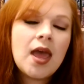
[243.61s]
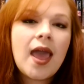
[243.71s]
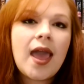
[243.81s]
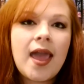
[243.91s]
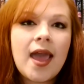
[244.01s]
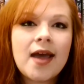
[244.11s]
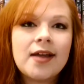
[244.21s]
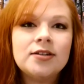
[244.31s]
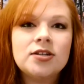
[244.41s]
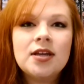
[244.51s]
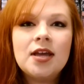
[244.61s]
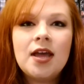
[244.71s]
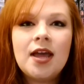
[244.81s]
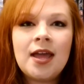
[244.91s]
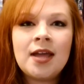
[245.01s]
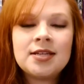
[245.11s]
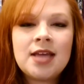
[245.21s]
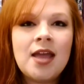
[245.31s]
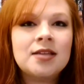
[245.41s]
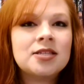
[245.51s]
and it
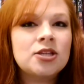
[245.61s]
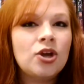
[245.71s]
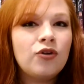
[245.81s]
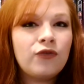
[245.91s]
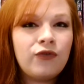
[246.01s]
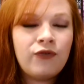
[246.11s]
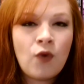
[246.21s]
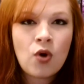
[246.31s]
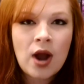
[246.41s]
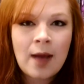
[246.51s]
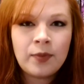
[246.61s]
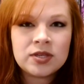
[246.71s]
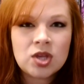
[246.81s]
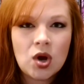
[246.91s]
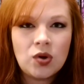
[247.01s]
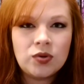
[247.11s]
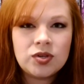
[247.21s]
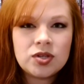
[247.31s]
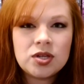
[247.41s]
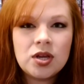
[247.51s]
takes 4 episodes